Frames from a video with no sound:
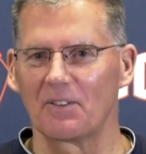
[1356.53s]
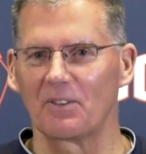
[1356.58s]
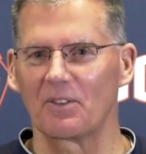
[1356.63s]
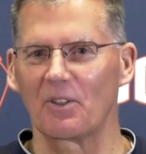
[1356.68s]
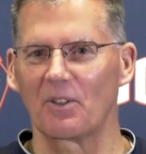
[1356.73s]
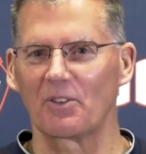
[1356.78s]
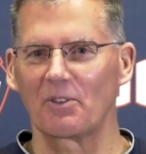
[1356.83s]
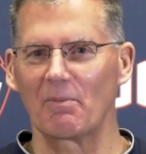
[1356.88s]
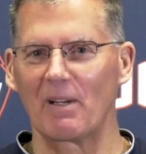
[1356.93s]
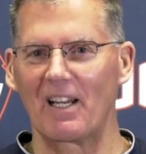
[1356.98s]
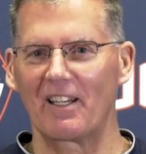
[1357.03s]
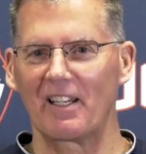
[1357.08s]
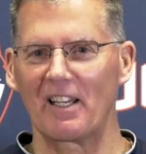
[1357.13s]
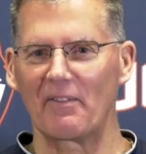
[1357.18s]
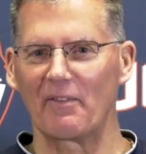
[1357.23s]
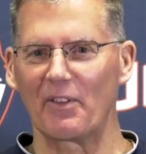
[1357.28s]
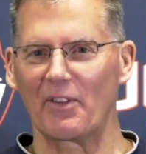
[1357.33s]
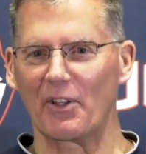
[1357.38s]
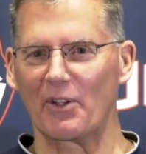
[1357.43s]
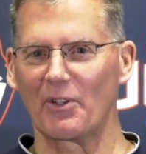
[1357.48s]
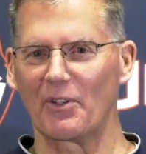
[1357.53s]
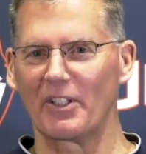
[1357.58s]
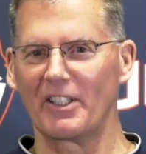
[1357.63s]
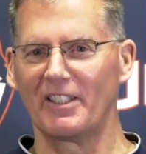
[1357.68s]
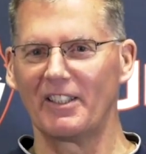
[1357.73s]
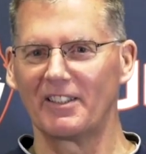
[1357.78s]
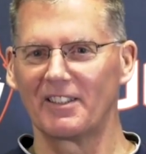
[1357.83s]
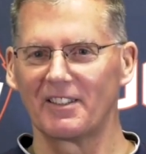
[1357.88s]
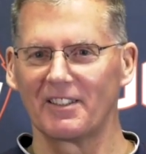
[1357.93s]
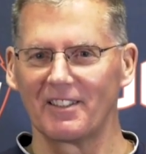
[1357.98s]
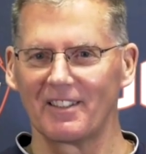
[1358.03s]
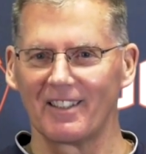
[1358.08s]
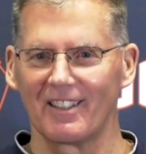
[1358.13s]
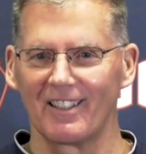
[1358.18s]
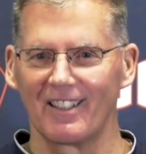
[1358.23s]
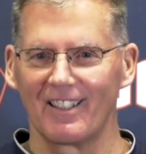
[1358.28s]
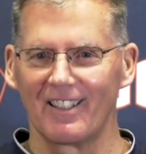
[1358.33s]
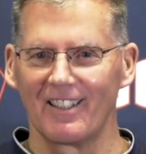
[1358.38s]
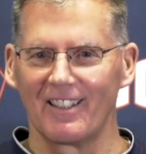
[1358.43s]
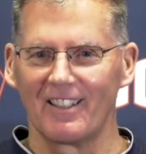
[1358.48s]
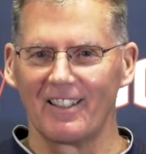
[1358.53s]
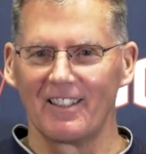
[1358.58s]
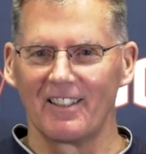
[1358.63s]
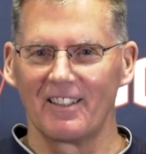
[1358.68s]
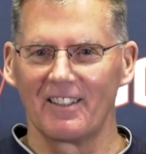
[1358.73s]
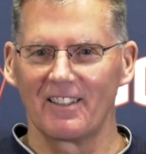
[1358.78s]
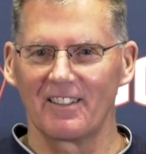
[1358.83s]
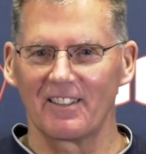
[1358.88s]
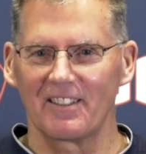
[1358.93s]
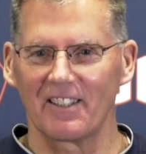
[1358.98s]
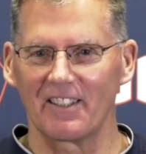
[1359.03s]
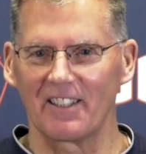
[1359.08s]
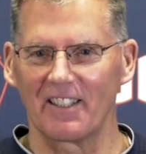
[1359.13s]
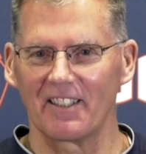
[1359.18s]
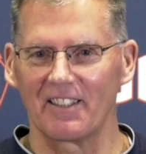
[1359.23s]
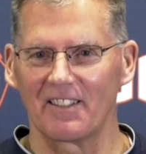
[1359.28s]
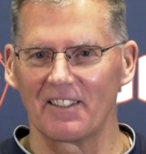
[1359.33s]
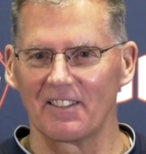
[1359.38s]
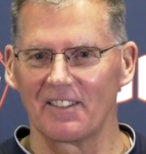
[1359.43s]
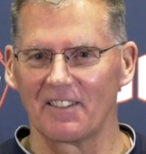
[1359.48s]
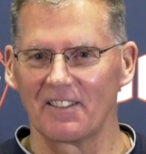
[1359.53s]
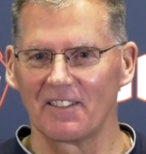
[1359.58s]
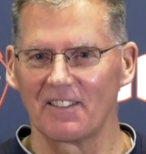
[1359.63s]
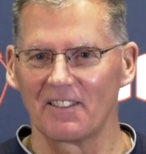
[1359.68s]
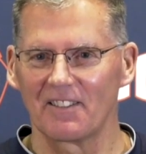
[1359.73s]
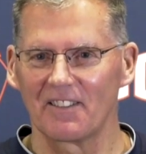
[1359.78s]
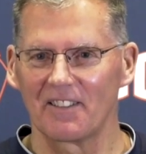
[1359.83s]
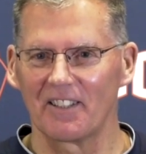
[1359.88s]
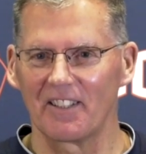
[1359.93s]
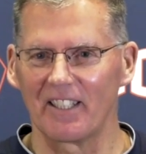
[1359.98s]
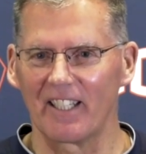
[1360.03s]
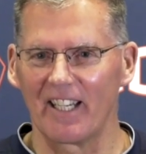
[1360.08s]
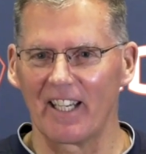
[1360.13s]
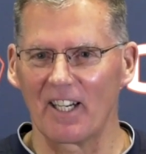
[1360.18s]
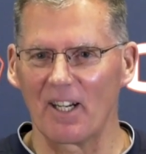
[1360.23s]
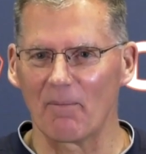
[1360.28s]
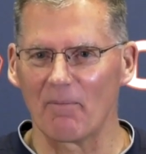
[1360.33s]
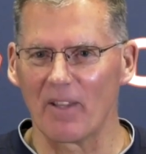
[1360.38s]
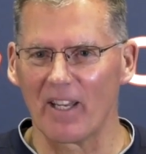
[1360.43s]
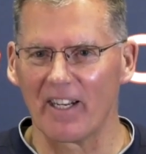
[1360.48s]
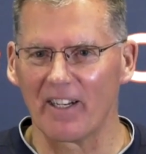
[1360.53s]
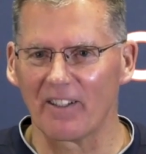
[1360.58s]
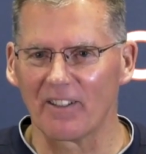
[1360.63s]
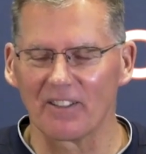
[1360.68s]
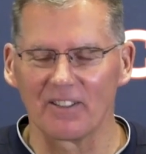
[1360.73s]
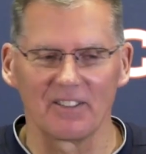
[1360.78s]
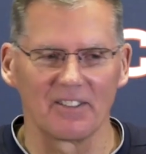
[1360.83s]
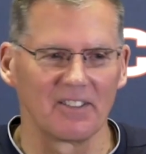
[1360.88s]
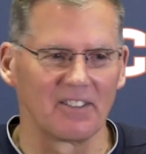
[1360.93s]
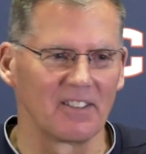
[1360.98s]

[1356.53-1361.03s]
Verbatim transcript: So it's about 11:30 till you get up there.